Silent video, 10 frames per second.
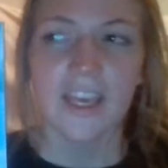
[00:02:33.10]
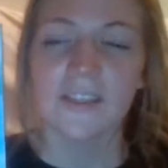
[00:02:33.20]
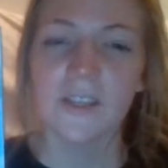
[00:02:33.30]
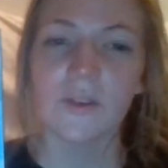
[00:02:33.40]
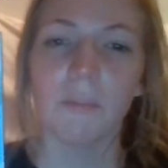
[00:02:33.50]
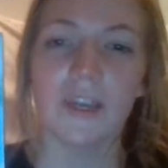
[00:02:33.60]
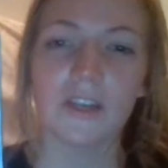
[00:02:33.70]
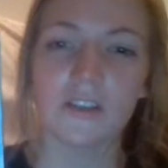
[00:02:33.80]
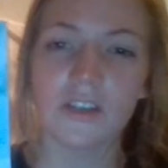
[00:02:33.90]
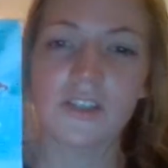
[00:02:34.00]
So the
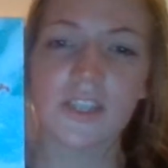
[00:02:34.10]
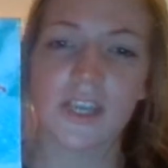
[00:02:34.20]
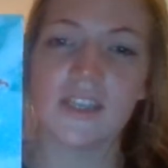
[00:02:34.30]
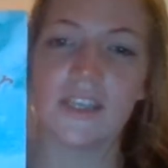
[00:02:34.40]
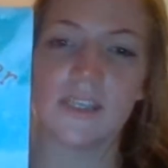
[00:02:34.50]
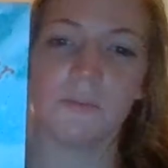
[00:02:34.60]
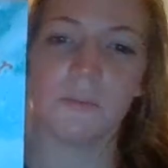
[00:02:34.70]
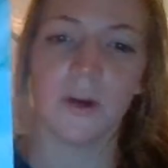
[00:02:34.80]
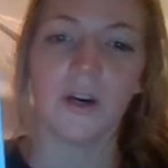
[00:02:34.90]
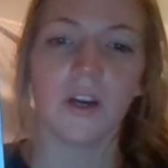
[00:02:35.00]
pictures in this
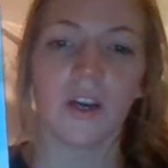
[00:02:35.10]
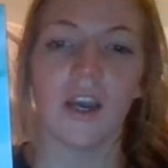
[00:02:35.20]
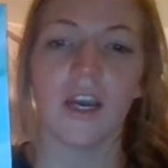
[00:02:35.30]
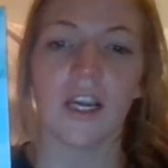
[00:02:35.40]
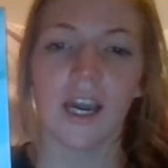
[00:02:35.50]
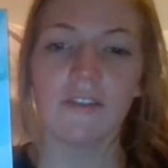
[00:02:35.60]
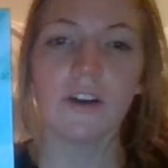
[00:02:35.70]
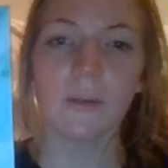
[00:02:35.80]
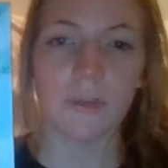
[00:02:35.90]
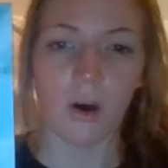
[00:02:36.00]
book cover
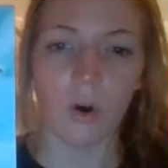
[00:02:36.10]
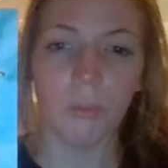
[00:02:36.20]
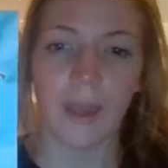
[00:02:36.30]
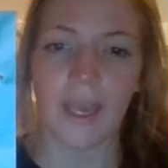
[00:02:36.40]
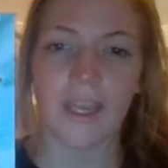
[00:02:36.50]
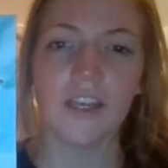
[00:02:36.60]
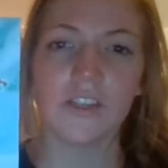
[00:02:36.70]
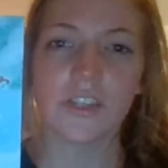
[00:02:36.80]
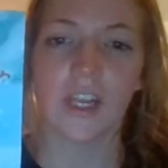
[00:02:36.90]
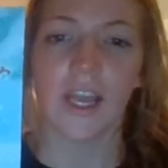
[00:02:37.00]
up the whole
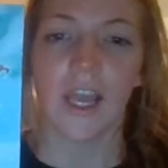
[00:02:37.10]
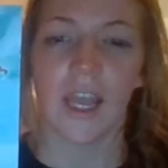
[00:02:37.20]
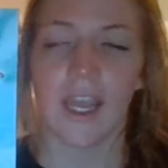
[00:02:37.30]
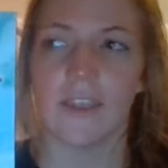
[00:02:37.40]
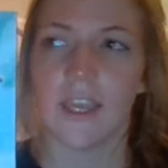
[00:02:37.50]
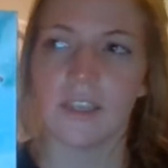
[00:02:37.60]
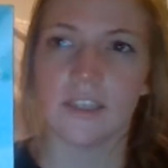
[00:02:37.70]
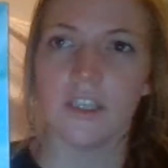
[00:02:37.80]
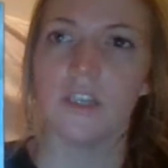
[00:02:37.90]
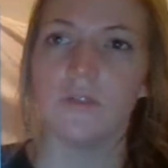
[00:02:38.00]
page and they
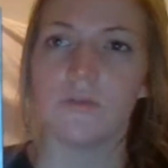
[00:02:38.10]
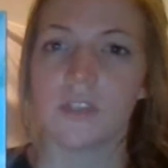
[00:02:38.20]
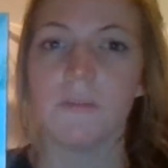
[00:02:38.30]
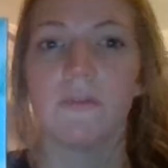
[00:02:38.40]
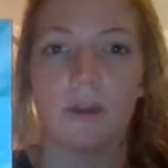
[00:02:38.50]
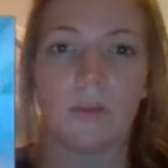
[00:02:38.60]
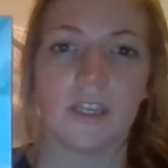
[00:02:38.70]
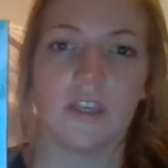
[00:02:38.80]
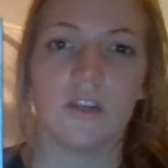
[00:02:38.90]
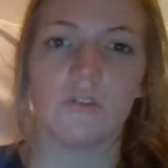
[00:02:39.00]
continue, some of them
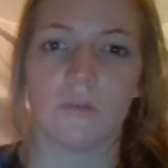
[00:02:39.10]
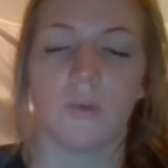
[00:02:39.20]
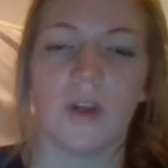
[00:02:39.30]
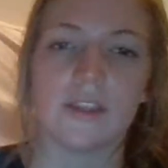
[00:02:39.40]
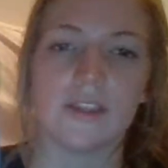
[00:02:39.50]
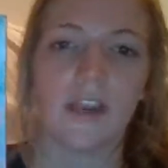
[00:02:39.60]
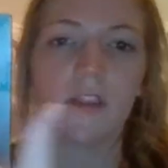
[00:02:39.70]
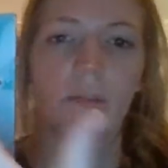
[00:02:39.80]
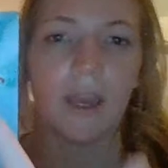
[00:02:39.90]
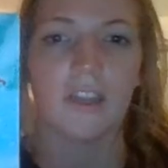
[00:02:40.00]
continue from one side
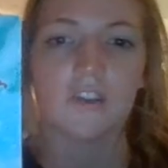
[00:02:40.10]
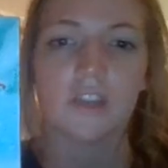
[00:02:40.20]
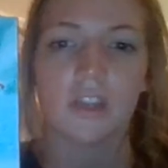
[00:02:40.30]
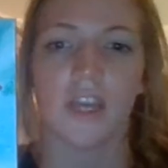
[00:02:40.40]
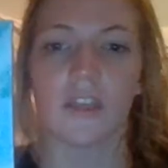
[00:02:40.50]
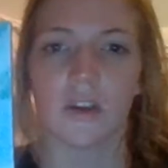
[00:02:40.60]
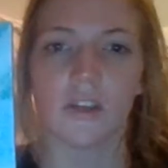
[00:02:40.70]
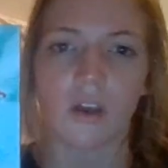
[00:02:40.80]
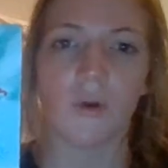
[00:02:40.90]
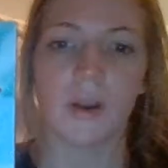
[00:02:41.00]
of the page to the other.
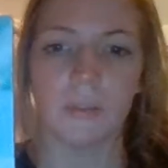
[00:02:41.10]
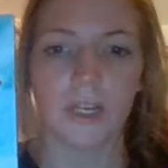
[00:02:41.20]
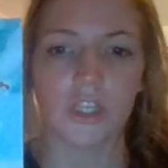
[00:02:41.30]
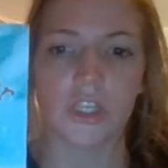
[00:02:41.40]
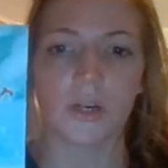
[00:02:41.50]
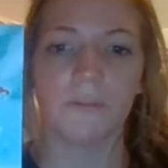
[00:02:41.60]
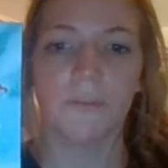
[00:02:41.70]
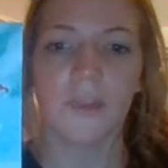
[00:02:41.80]
It's all one picture.